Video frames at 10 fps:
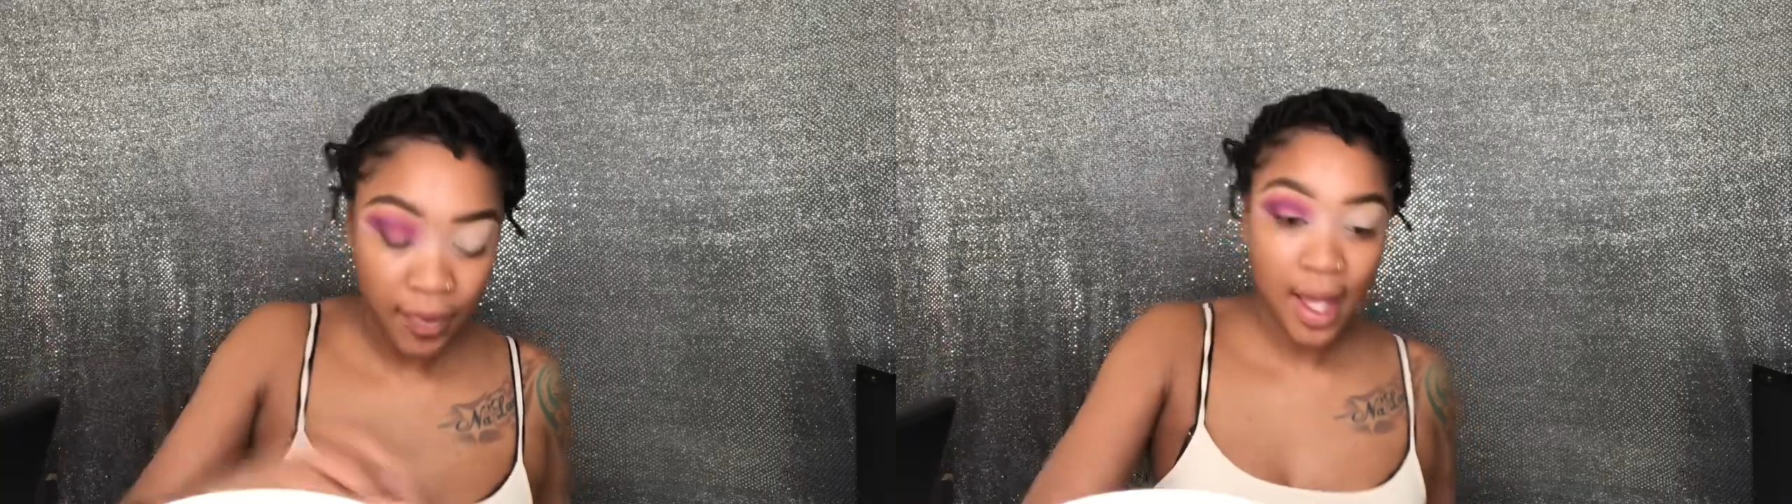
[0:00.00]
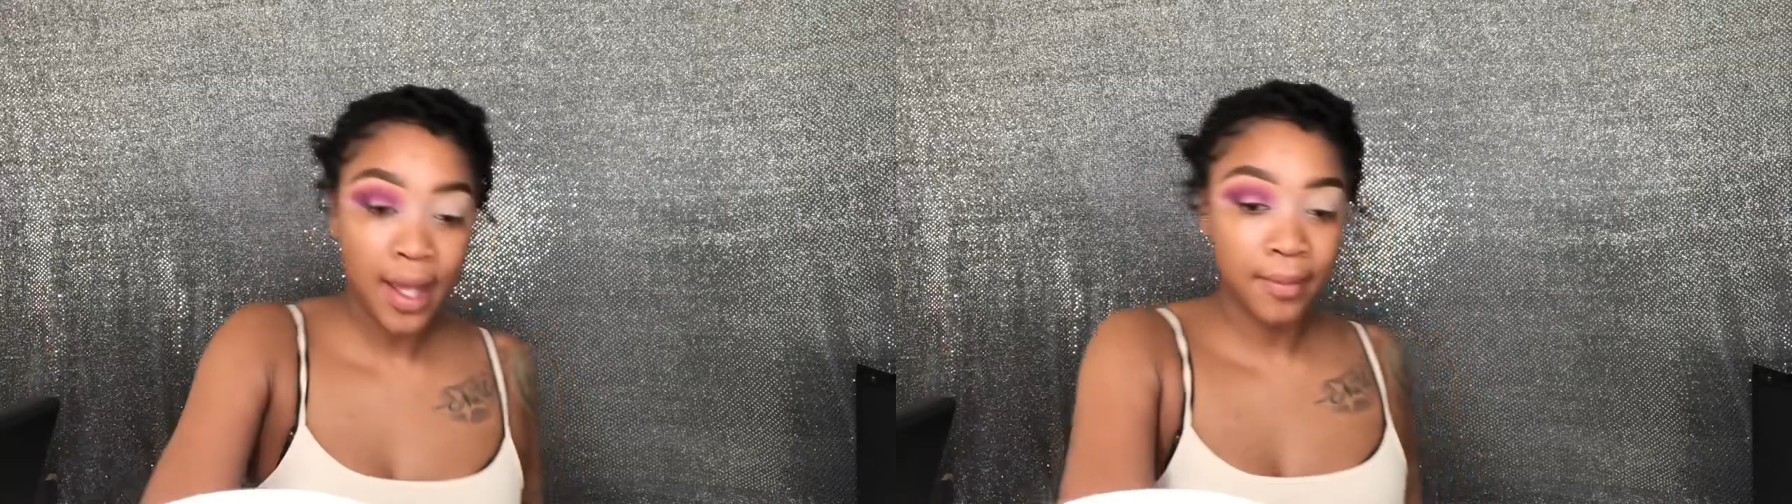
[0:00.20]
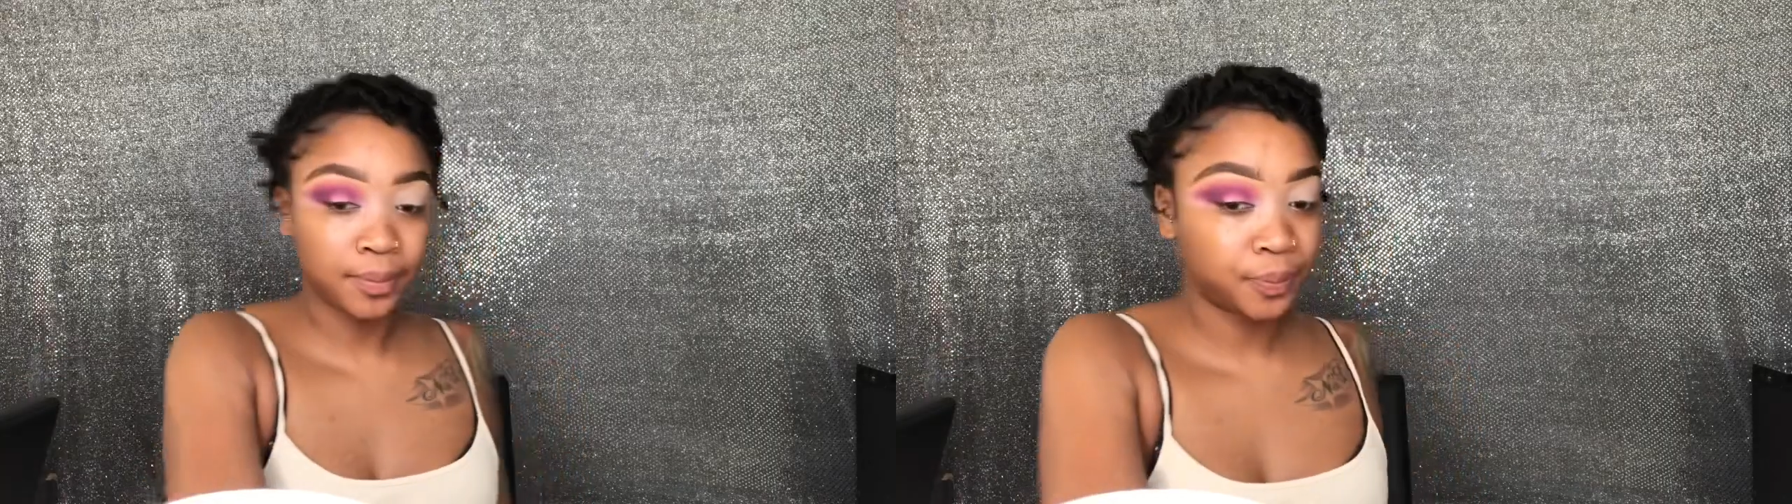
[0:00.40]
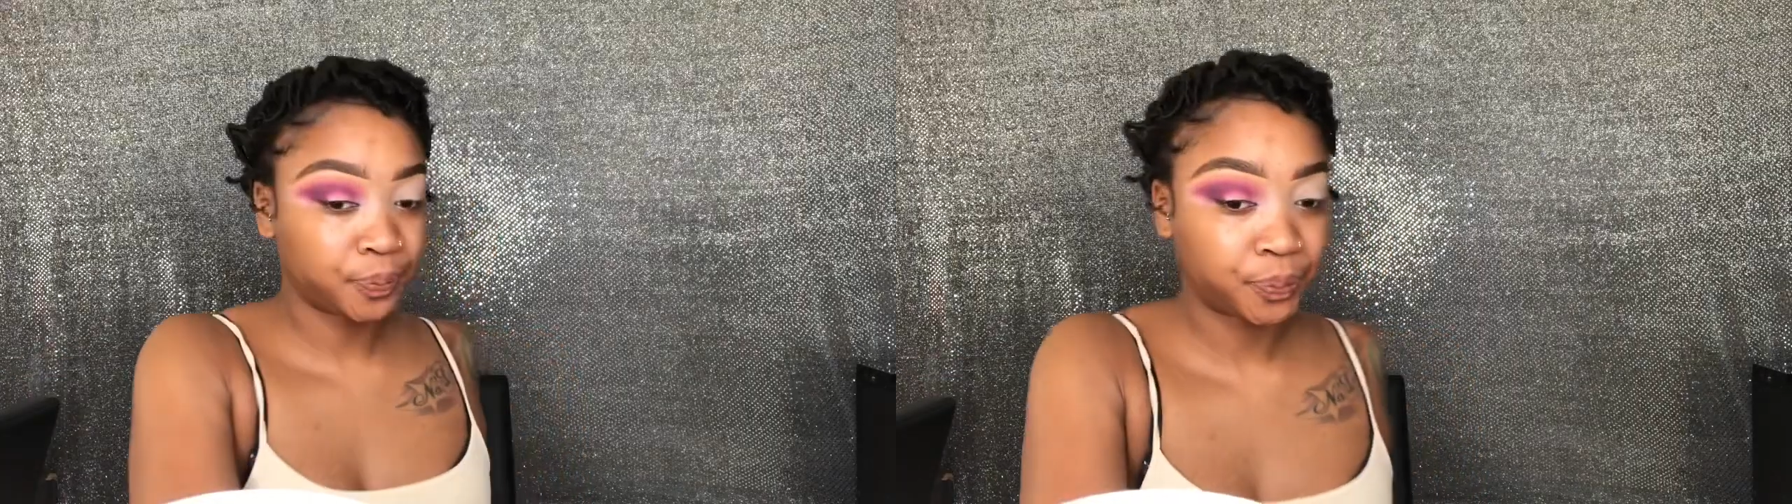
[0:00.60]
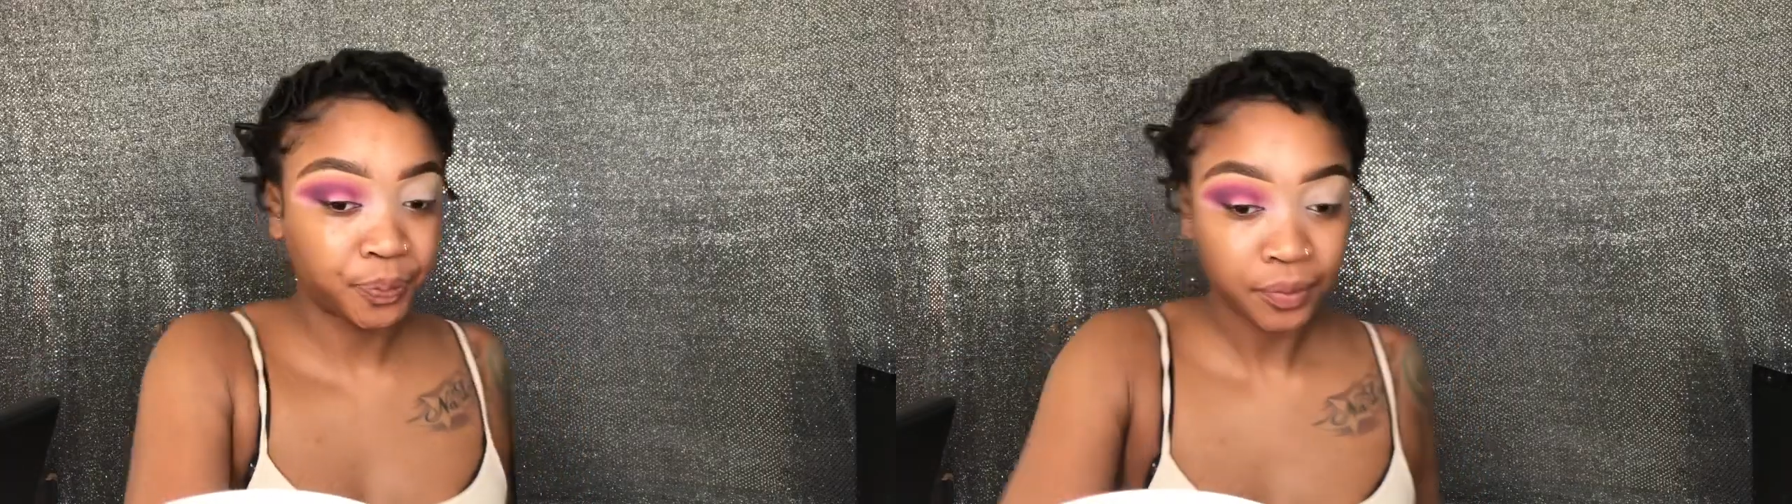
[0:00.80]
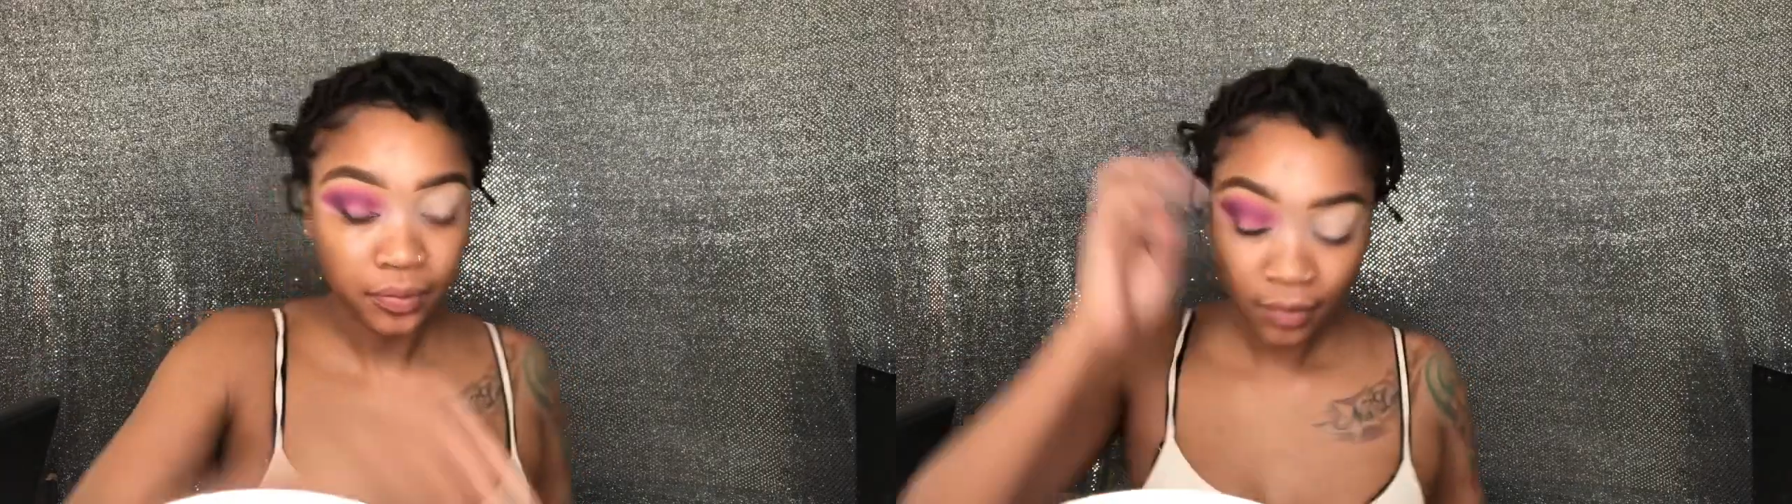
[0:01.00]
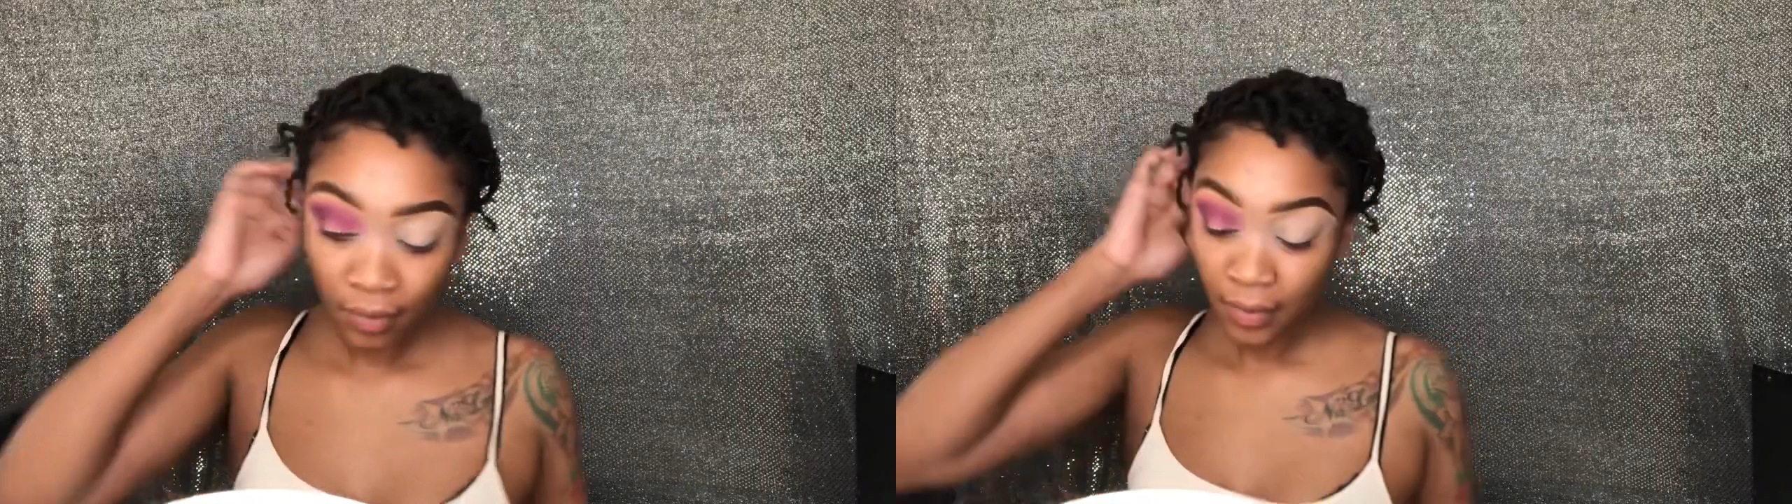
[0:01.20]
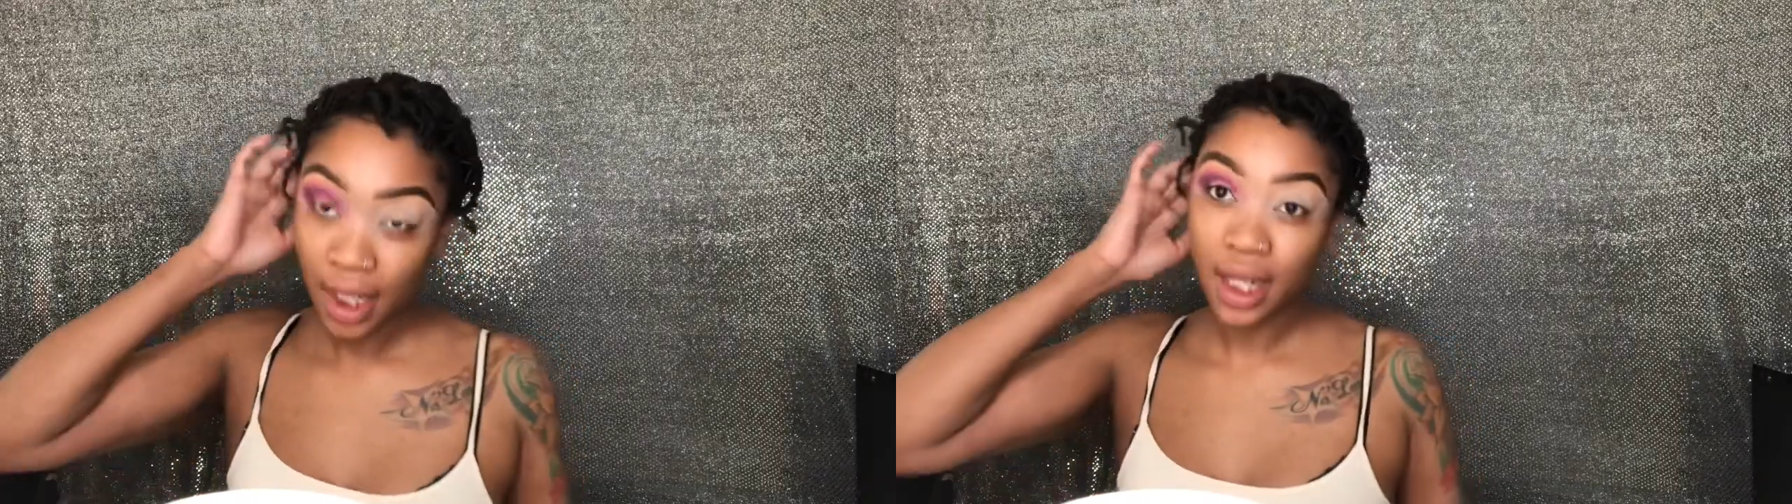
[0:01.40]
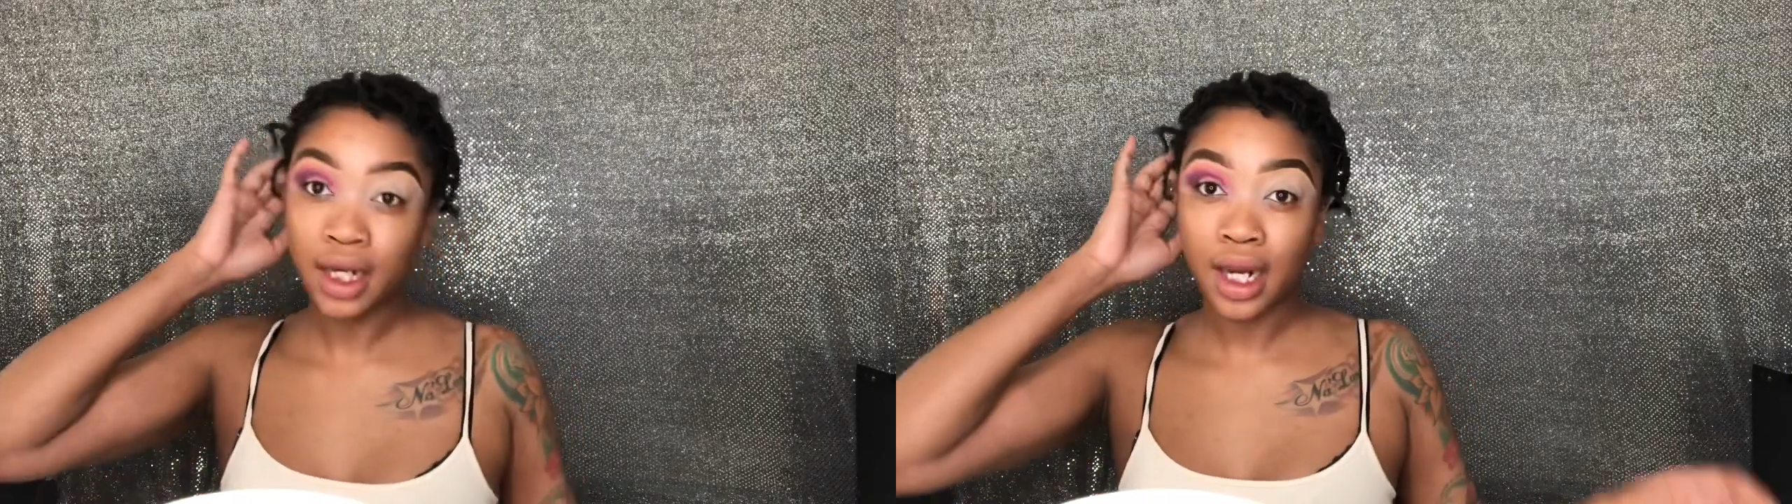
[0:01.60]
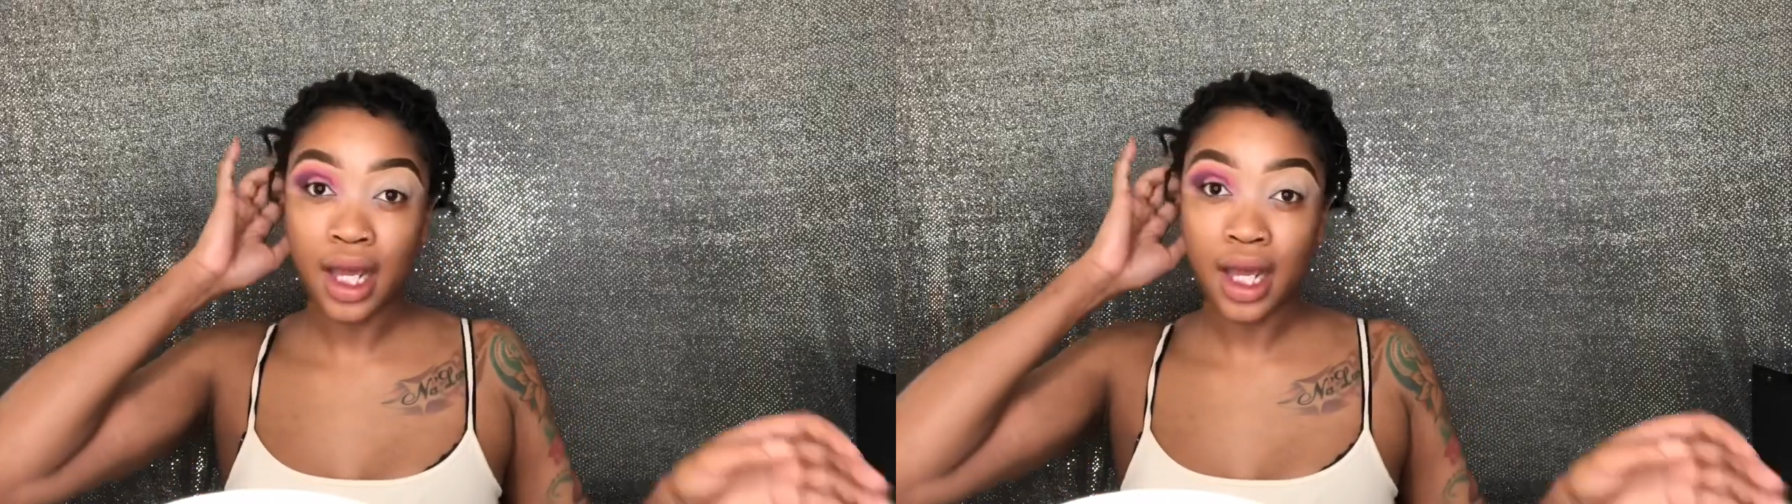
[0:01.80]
that. And